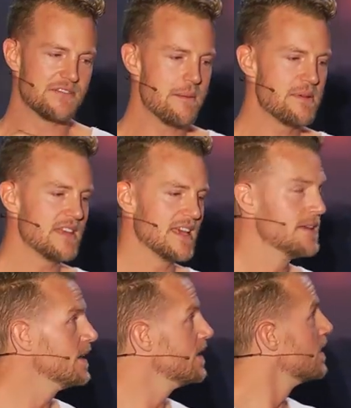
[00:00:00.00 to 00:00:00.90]
of
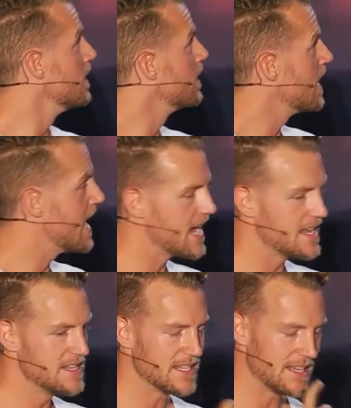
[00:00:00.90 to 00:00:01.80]
empathy.
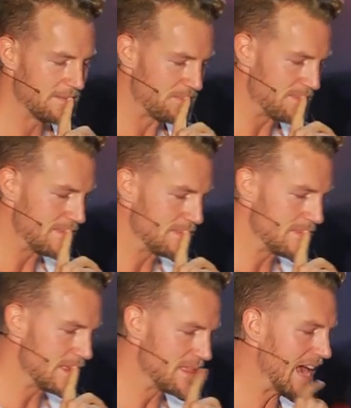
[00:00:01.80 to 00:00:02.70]
And
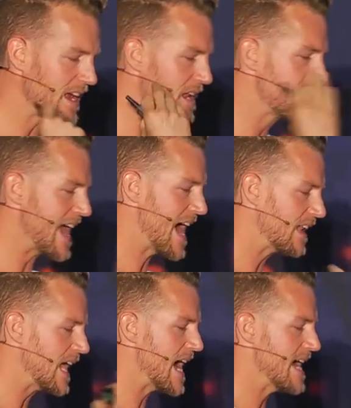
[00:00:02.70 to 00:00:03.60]
that kind of
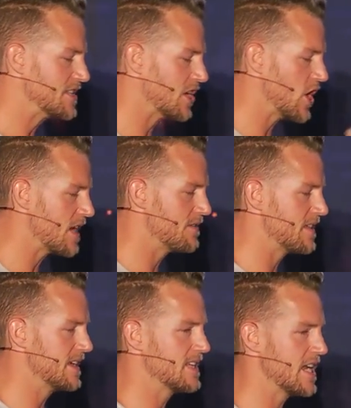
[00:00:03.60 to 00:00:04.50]
catalyzed a lot of the
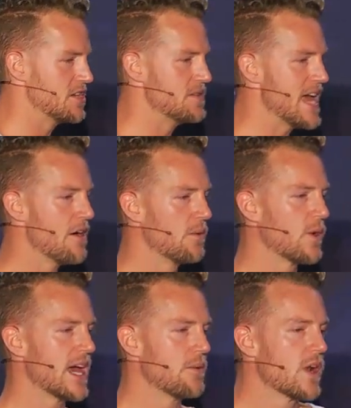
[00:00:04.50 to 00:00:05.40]
things that I do now. And
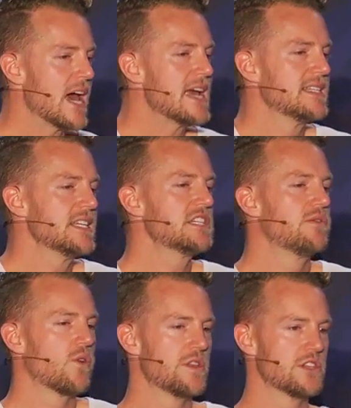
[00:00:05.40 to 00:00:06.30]
what I, what I exist
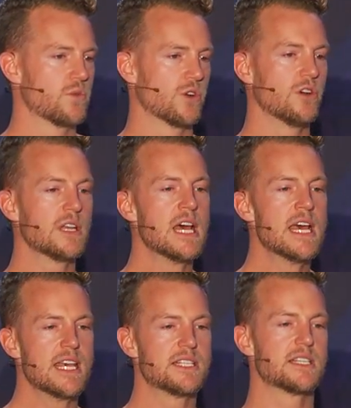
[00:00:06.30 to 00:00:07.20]
for in this world
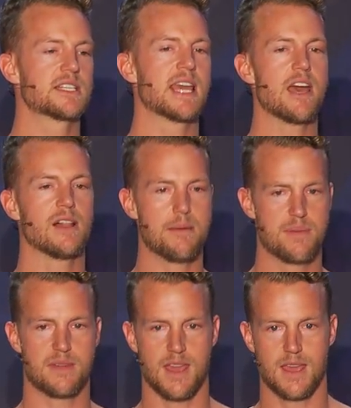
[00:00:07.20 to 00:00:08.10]
is to scale
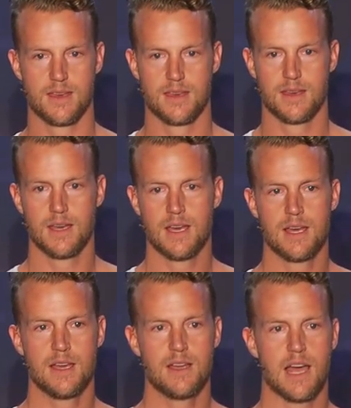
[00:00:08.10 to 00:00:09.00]
empathy.
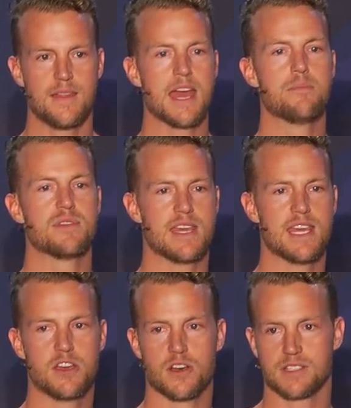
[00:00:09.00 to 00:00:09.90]
I think empathy
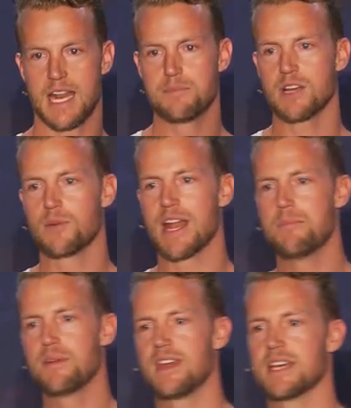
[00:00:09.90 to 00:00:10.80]
heals. And I'm talking about
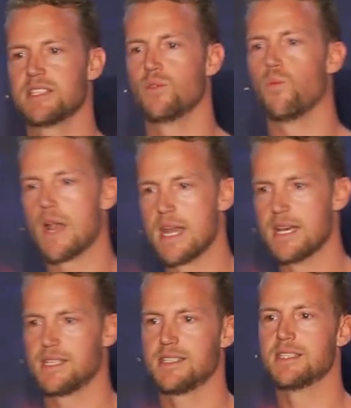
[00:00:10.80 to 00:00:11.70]
empathy as in
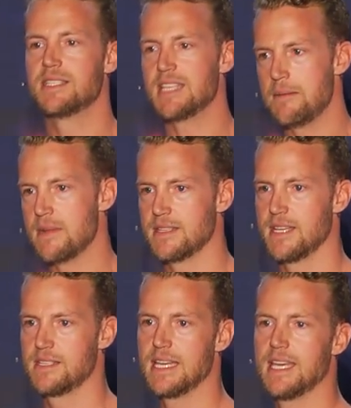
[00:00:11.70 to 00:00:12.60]
oneness, as in
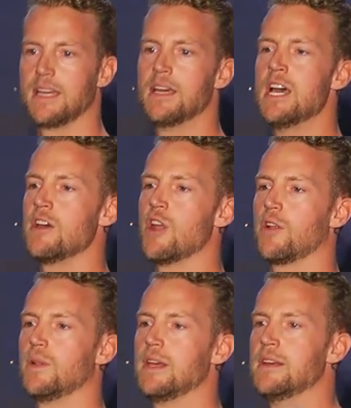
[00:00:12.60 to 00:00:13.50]
sameness, as thinking, not
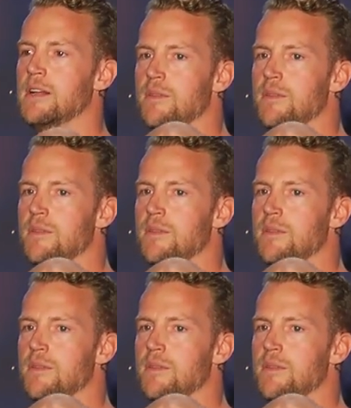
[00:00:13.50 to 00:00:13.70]
only